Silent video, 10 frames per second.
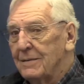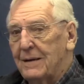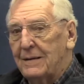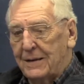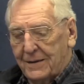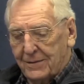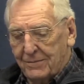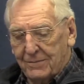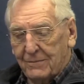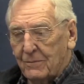
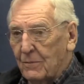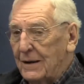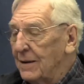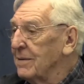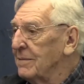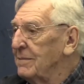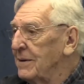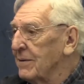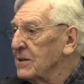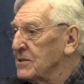
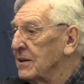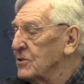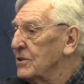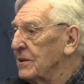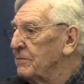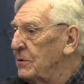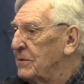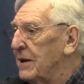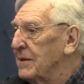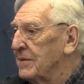near extinction if you
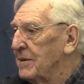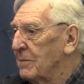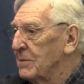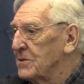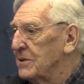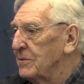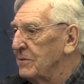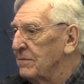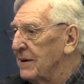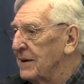take the numbers into
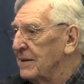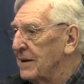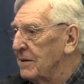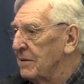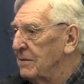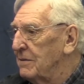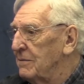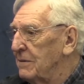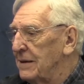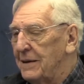effect, like
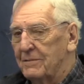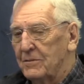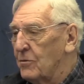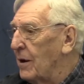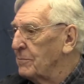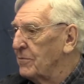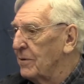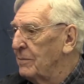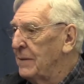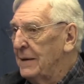drop
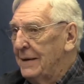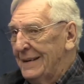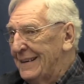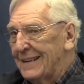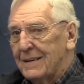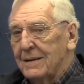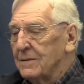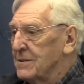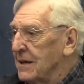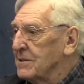from
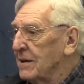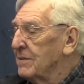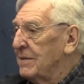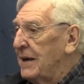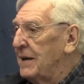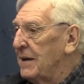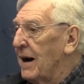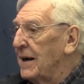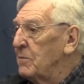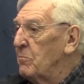
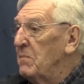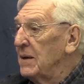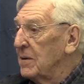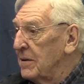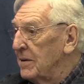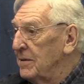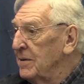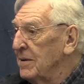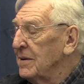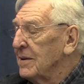689 million
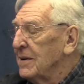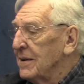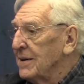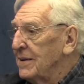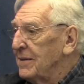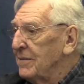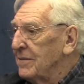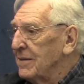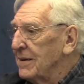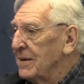in
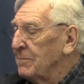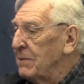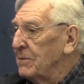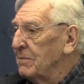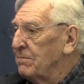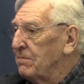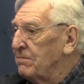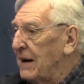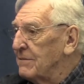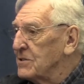about
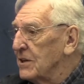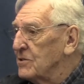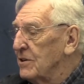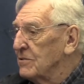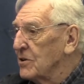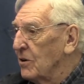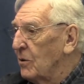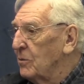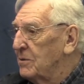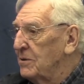5 or 6 years
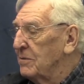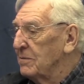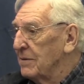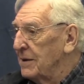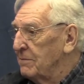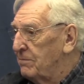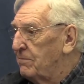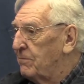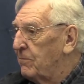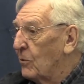ago to like
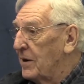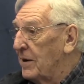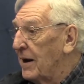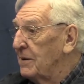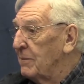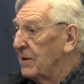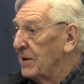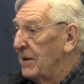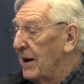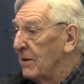49
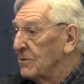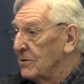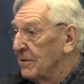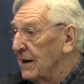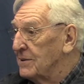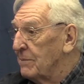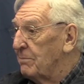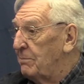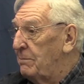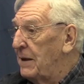million now. So that's
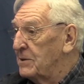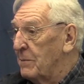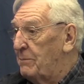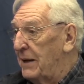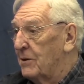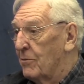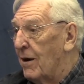a big drop.